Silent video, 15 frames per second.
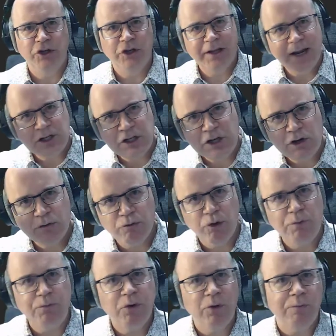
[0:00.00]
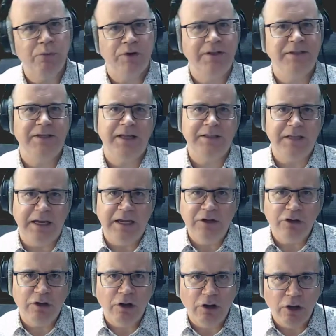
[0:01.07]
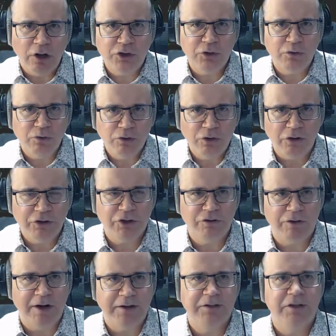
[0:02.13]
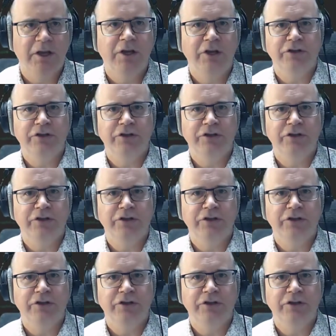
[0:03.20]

You can actually group your presets into logical constructs.